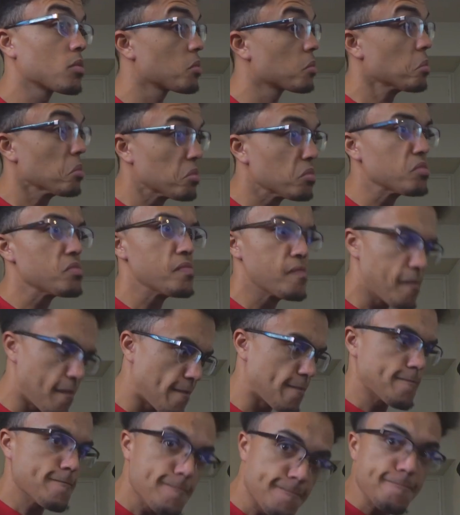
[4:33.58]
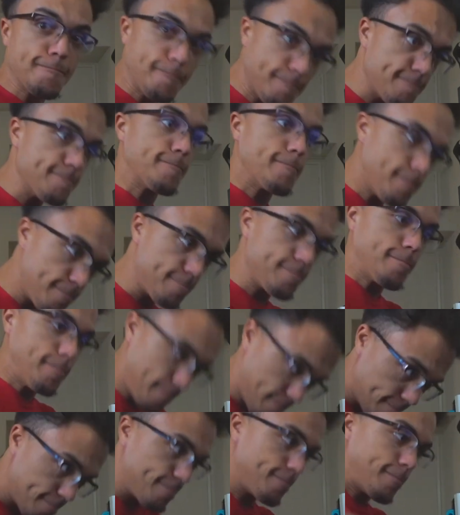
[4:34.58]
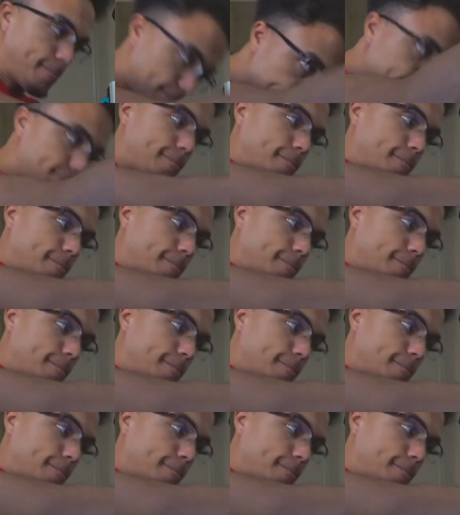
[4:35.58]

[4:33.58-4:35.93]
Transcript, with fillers: is brilliant. This is it.